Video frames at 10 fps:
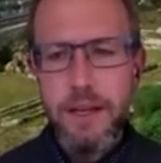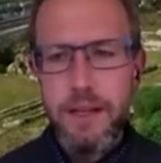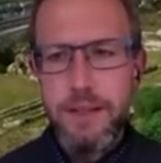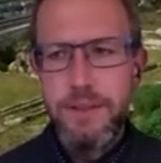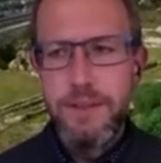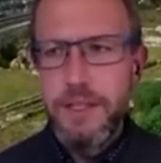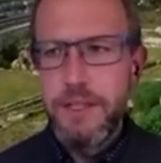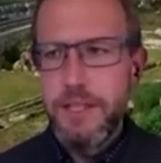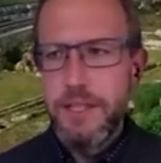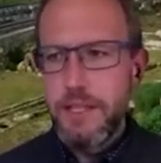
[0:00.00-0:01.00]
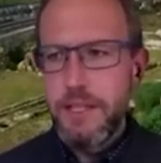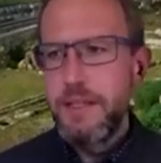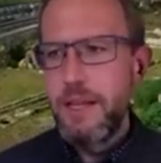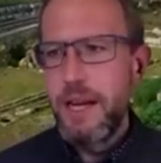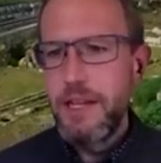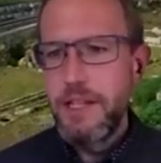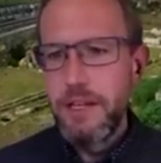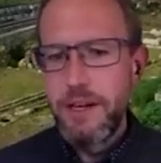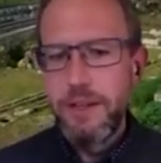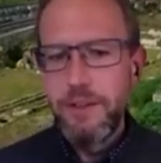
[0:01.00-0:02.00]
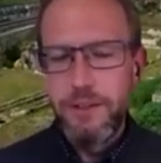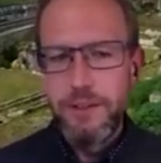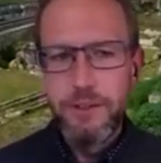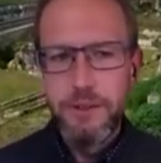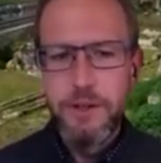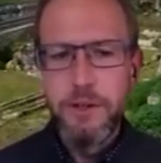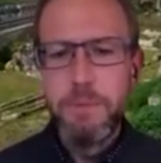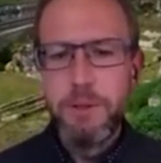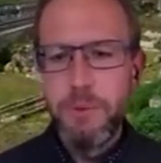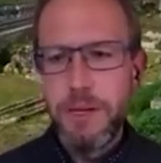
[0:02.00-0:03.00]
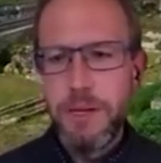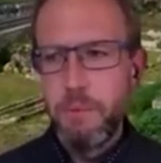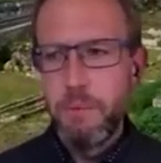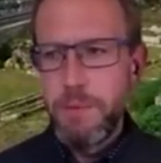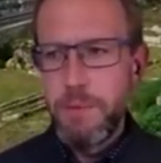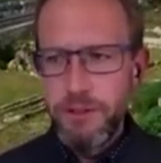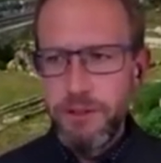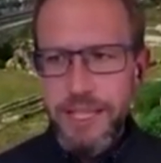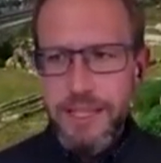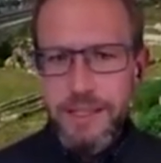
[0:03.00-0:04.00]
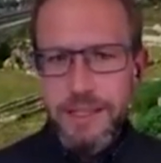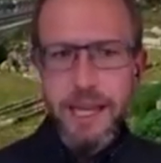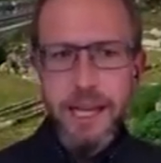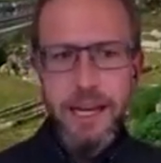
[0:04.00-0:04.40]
is the distinction that ancient Greeks drew between Maltese and